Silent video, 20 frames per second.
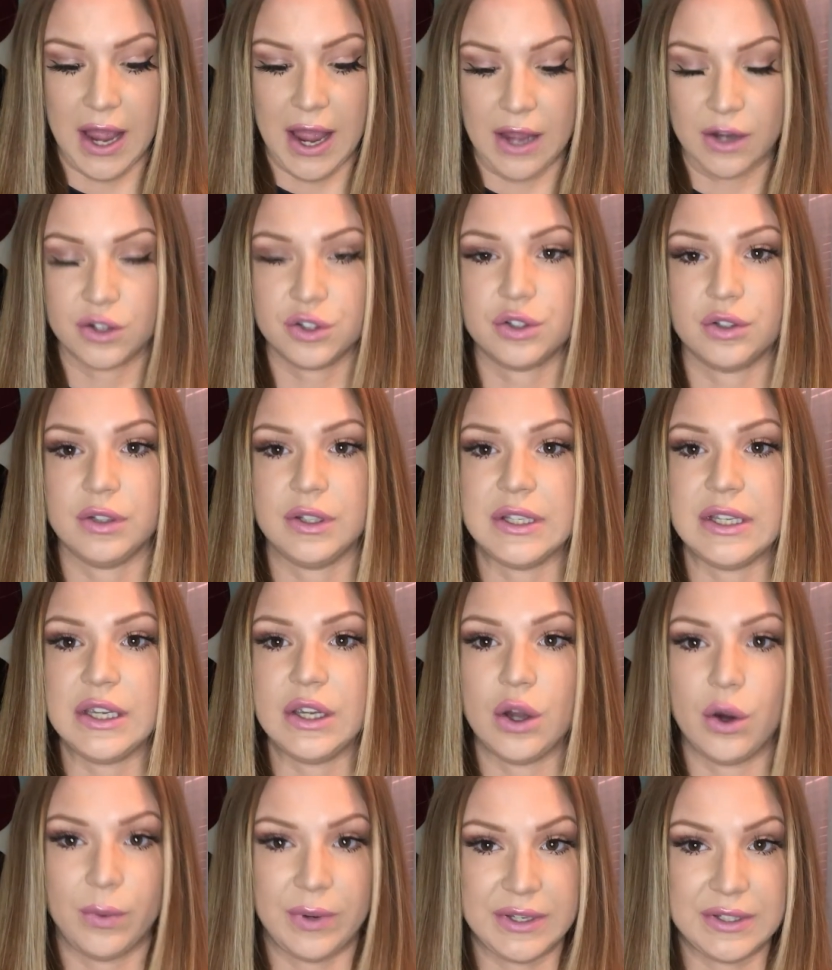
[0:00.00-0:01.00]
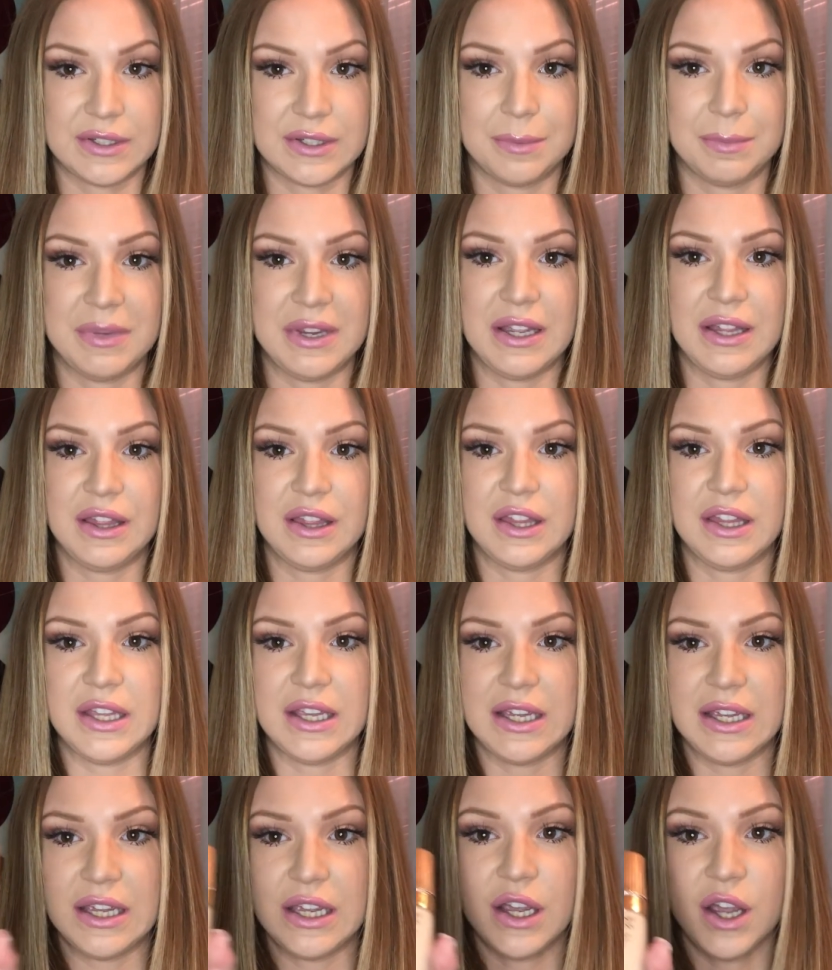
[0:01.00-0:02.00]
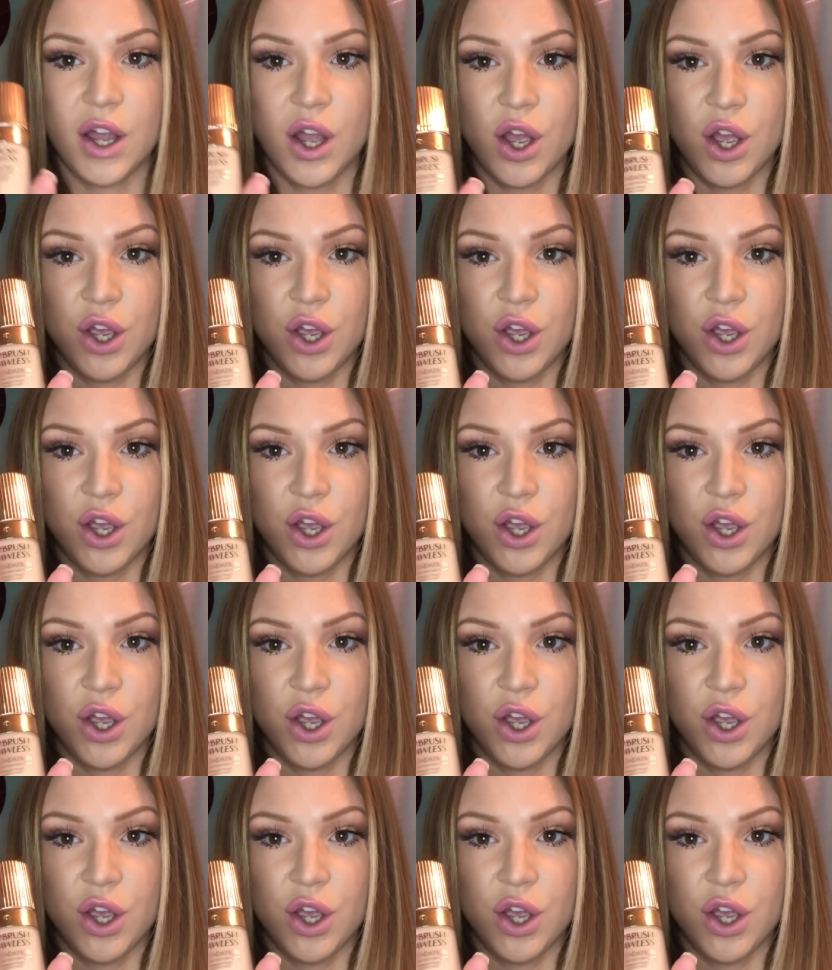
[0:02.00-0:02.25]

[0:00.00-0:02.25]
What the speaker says: actually going to be the